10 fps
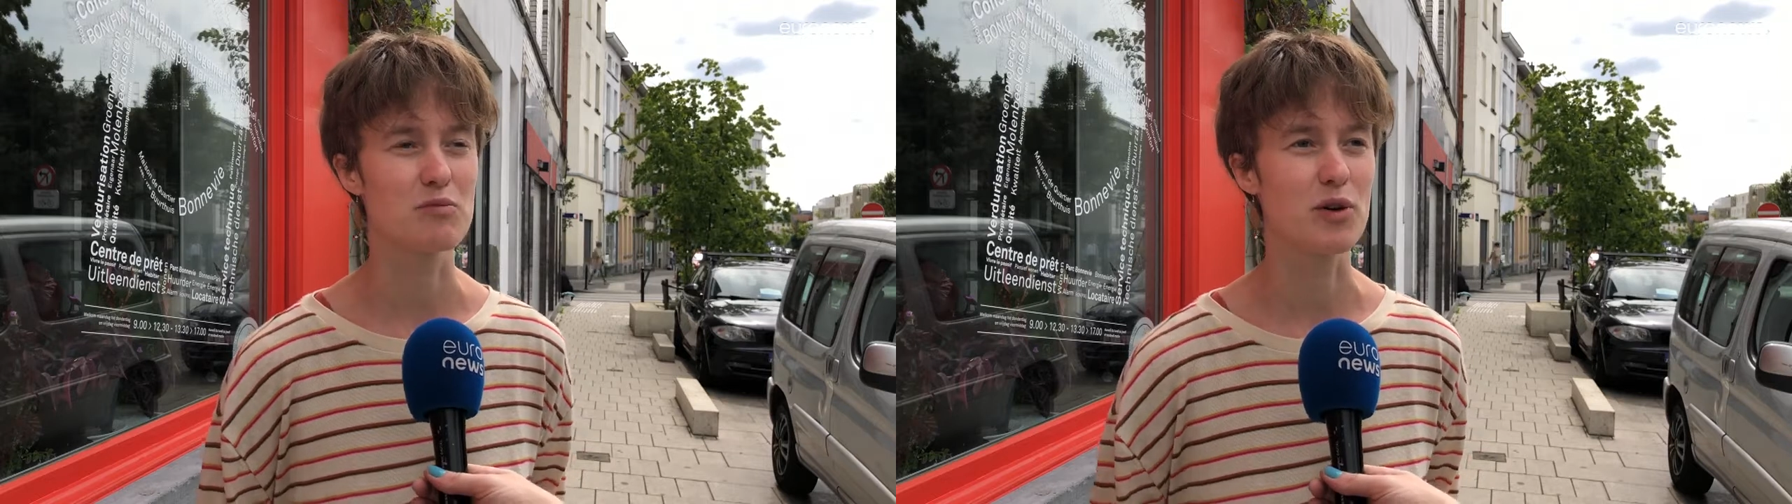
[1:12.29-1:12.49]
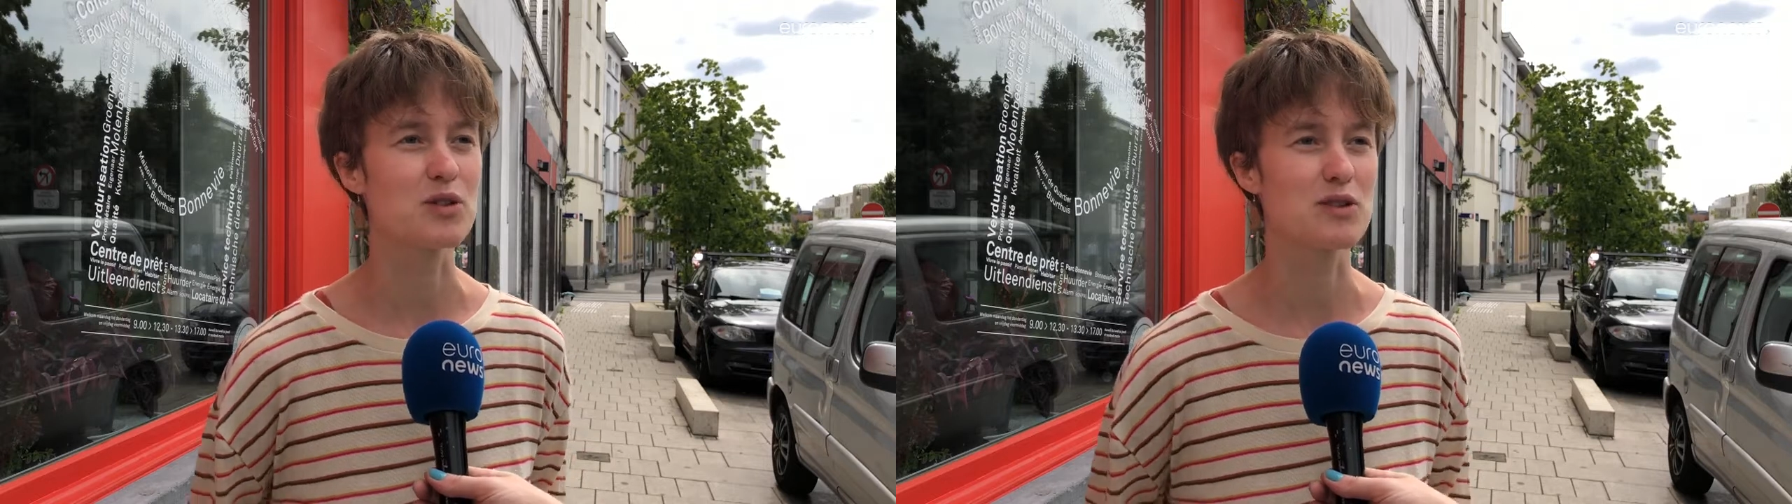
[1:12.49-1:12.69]

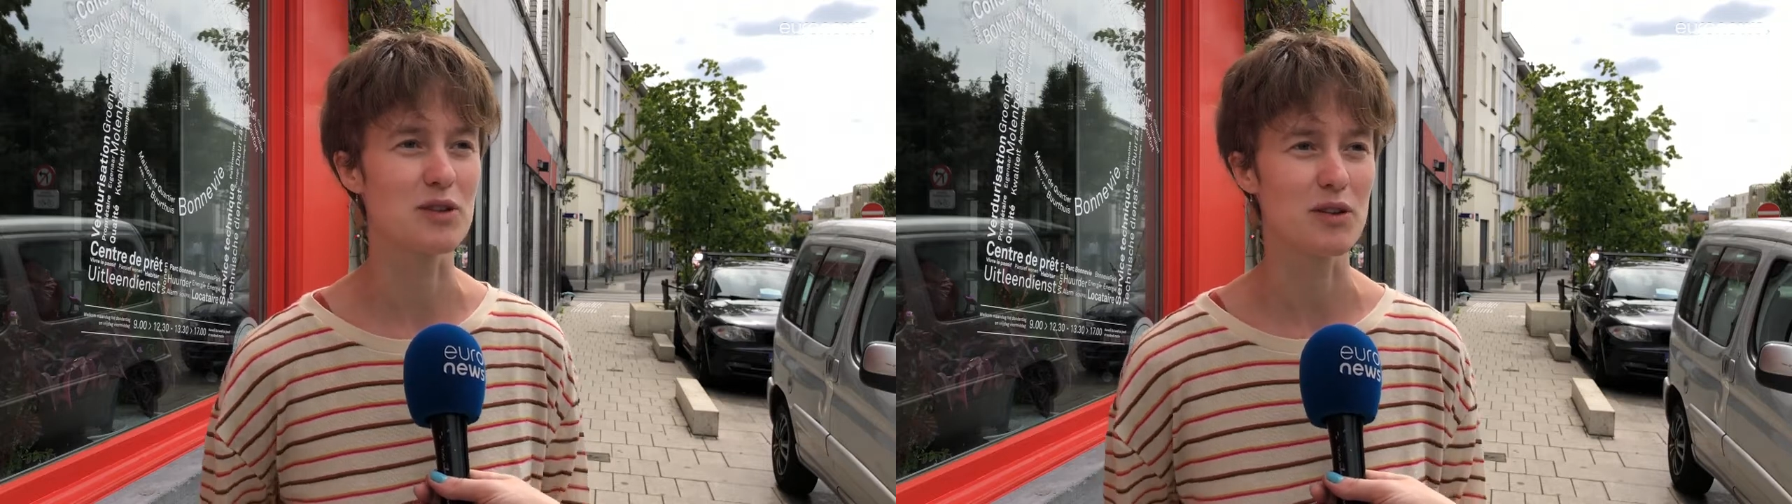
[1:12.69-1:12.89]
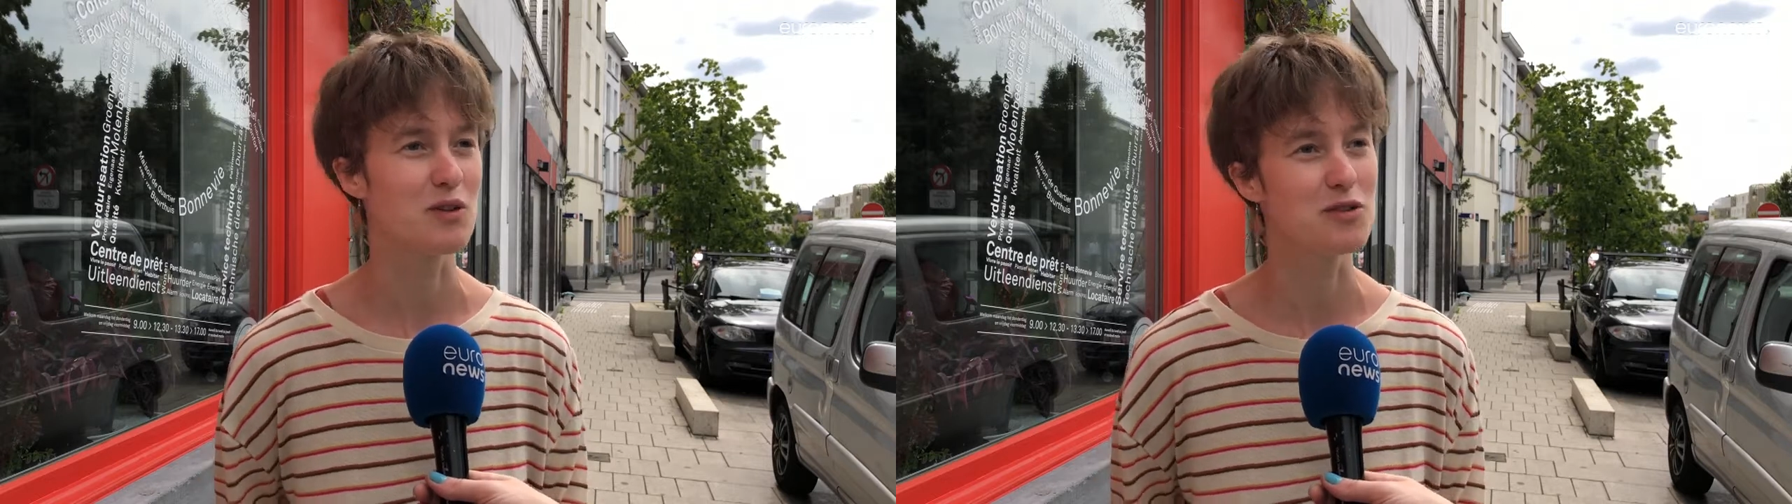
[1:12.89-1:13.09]
because
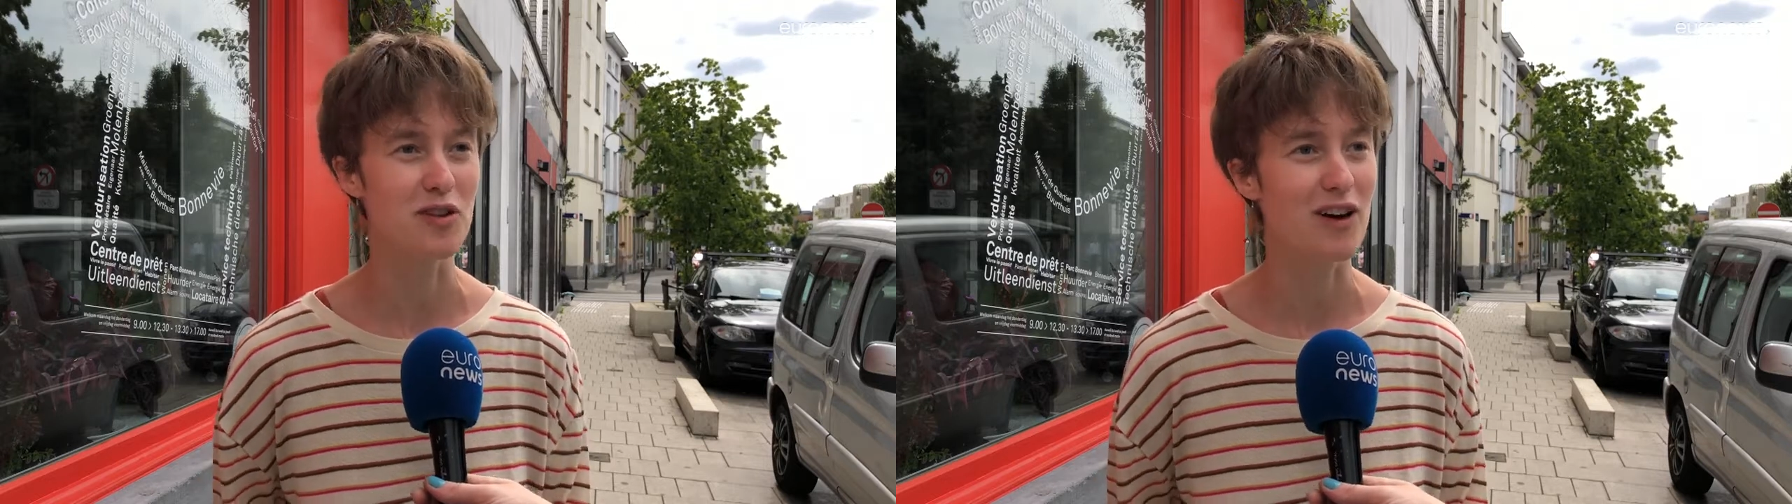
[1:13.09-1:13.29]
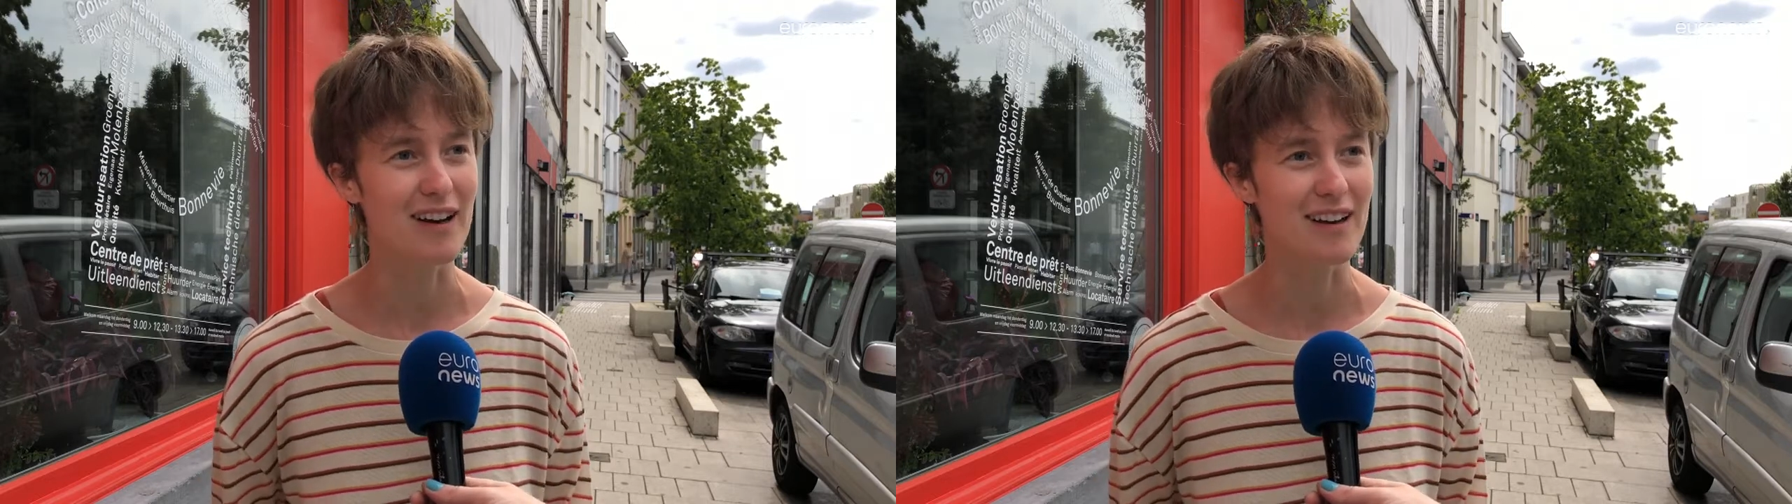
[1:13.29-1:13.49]
they don't
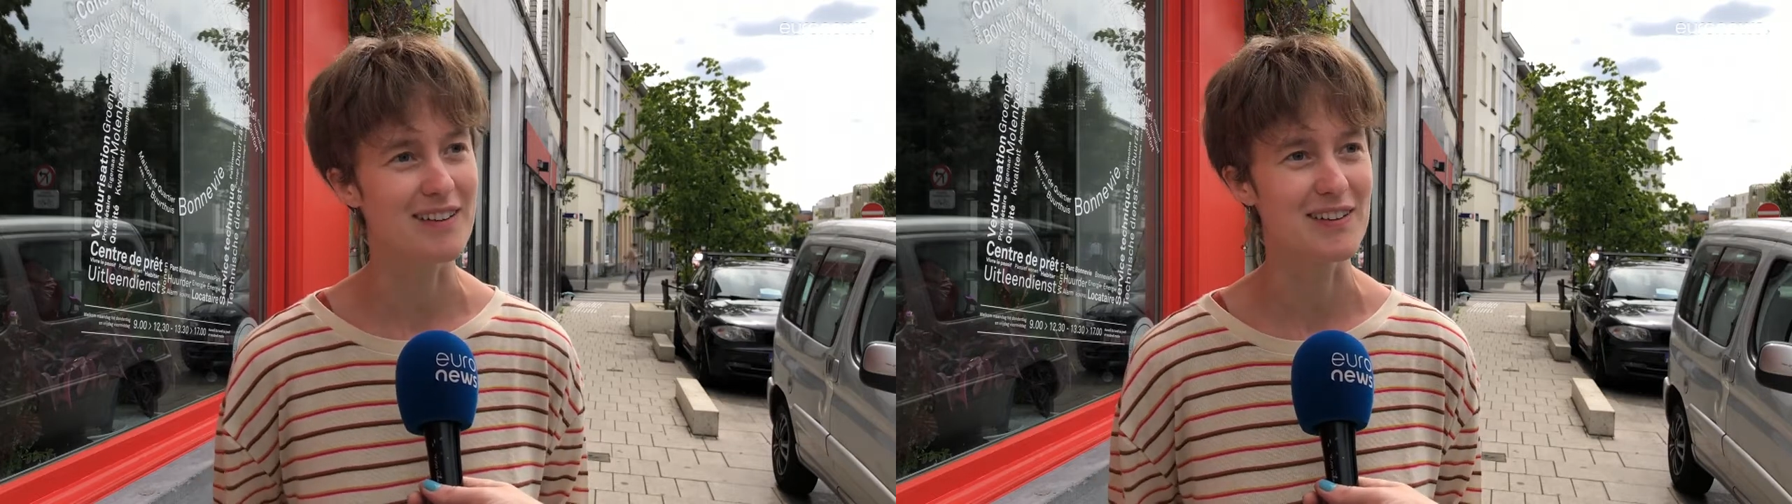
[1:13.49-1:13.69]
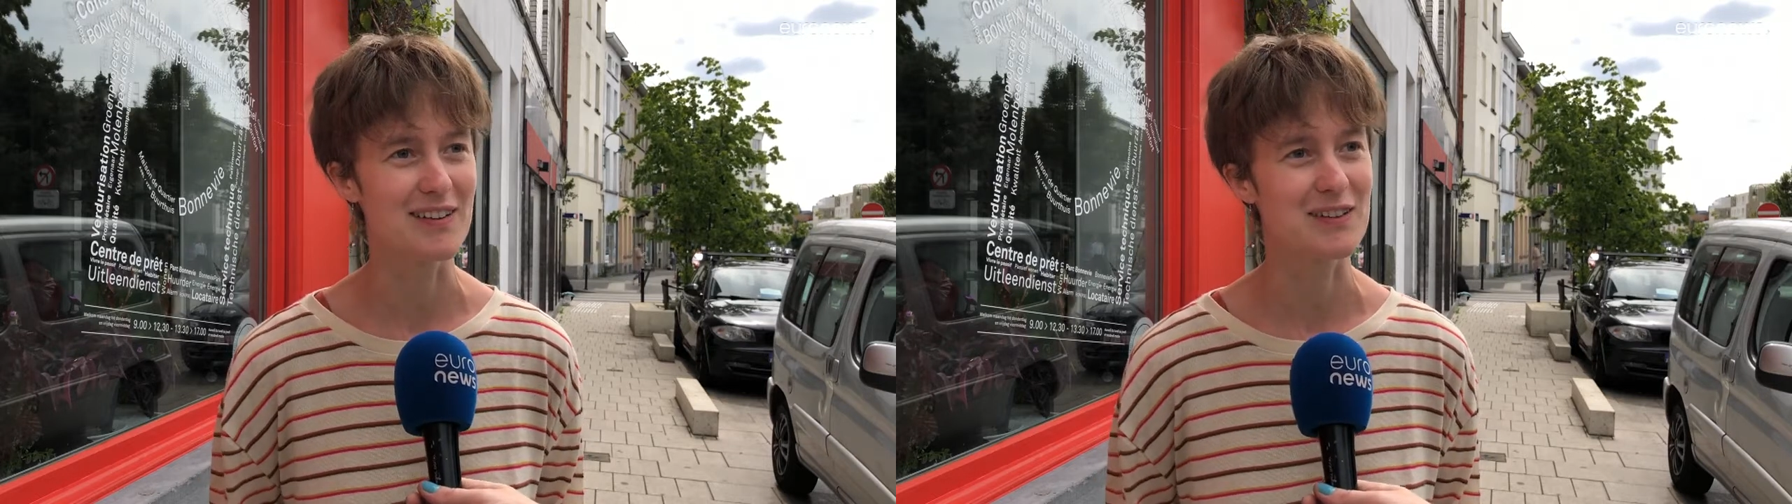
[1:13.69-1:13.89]
have much
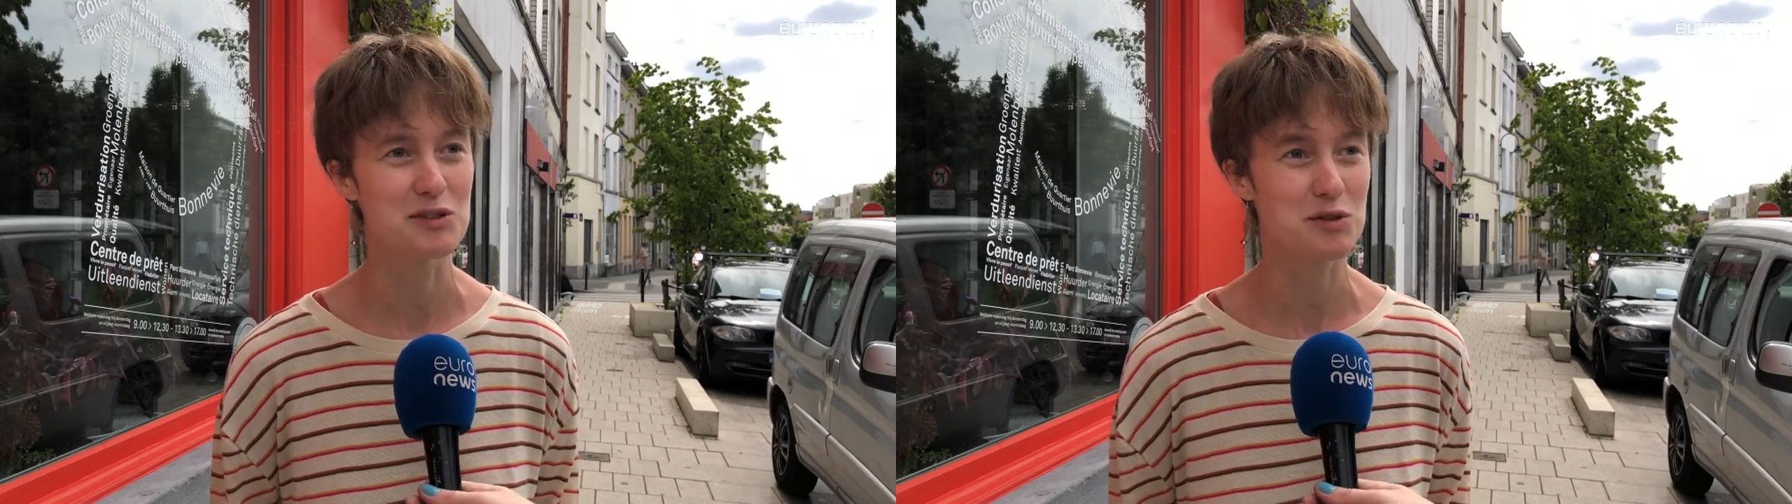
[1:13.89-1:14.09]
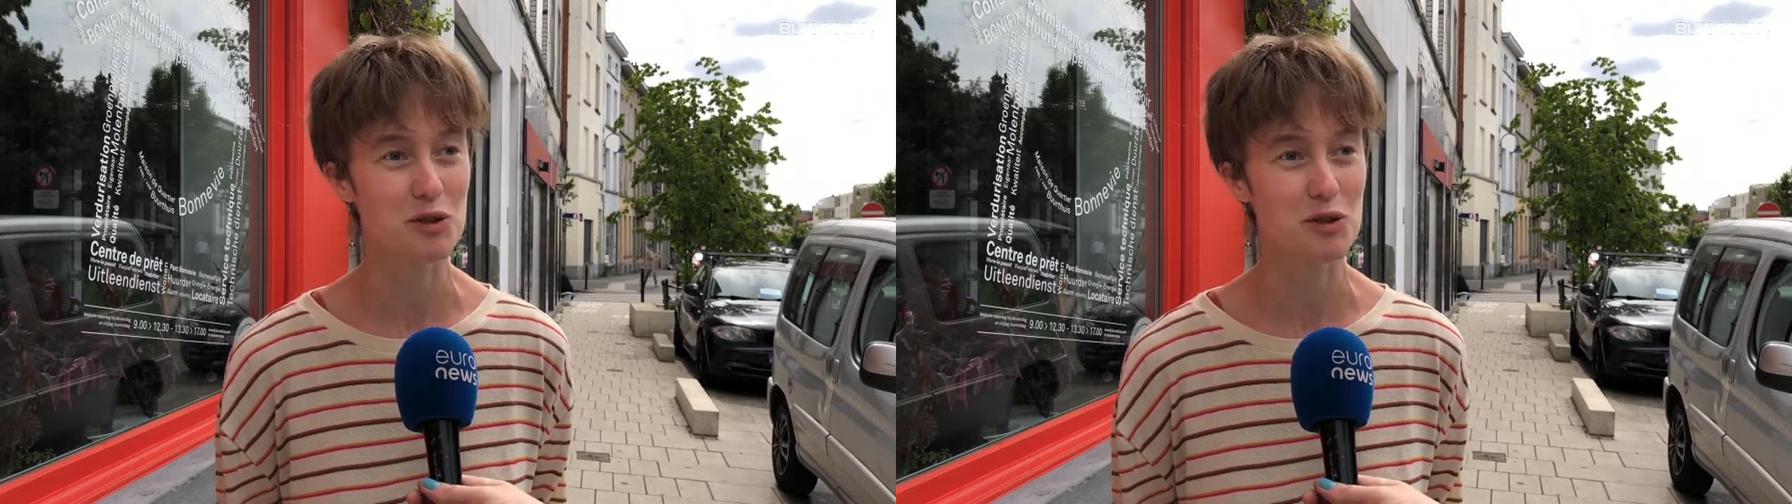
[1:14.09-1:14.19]
income